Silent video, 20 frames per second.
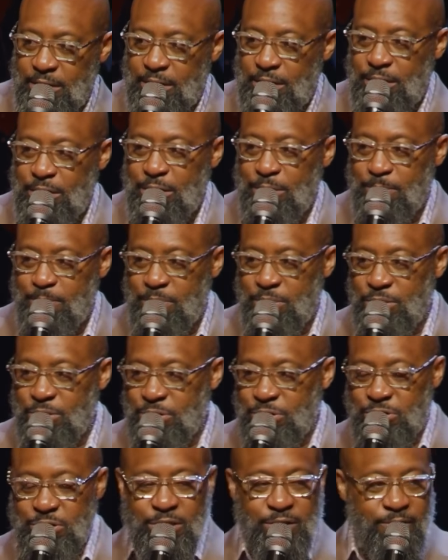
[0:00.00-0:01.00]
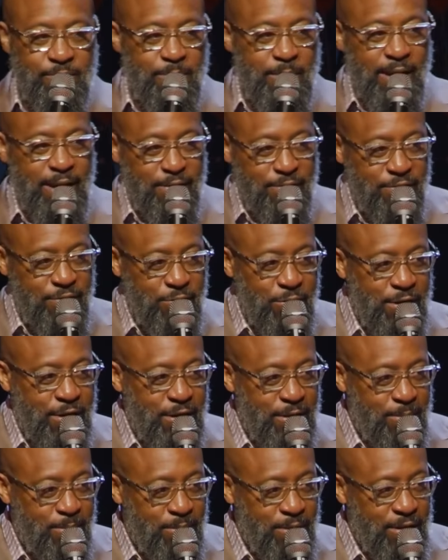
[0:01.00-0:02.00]
in the person of my friend
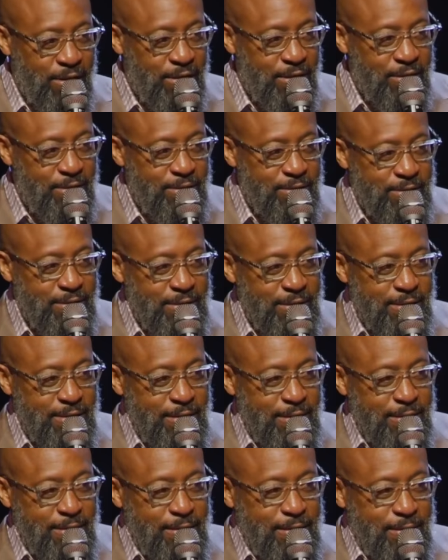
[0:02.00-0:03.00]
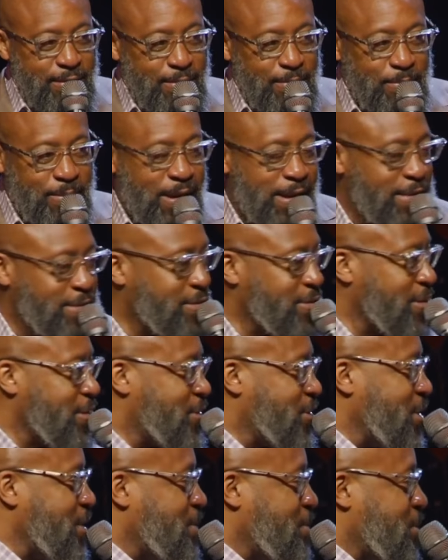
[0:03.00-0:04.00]
and brother, Pastor
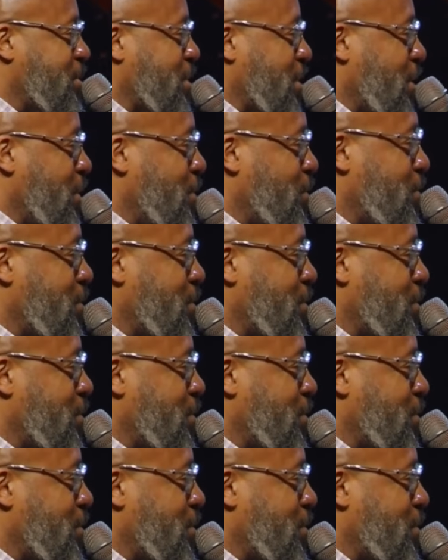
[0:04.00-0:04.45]
Tim Sloan.